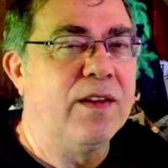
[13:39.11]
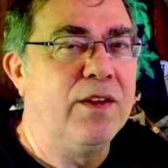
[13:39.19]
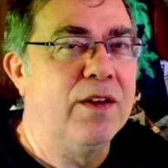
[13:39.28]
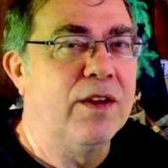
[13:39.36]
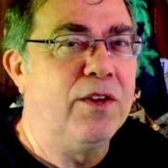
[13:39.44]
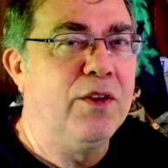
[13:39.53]

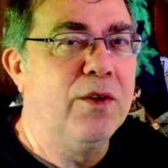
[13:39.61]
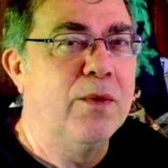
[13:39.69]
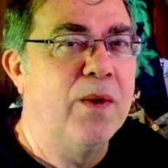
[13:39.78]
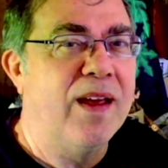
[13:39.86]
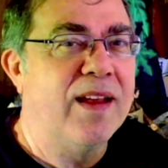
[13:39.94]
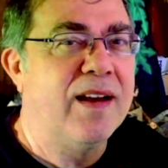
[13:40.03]
a, a
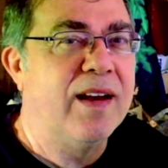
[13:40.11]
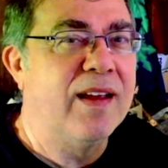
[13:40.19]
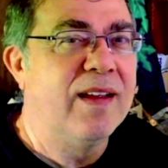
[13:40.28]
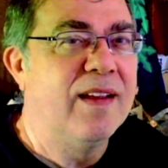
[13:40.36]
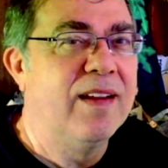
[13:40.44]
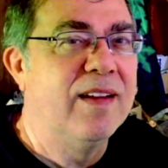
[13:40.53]
U
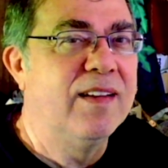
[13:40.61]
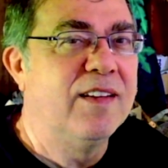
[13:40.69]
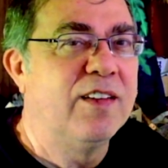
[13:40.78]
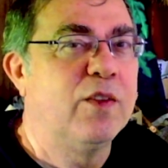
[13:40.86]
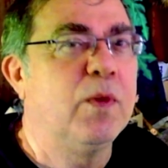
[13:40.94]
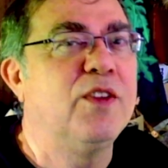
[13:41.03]
N
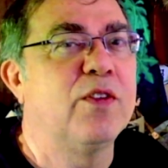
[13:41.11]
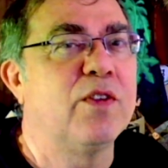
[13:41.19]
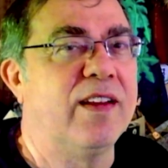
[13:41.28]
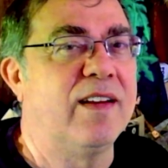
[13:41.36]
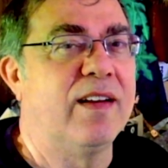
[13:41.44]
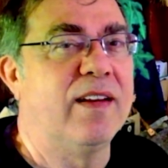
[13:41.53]

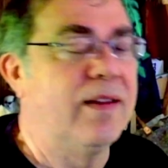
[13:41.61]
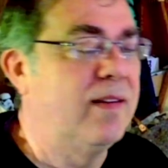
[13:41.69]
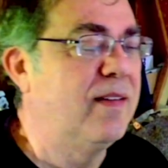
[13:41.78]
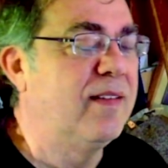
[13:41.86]
Switzerland,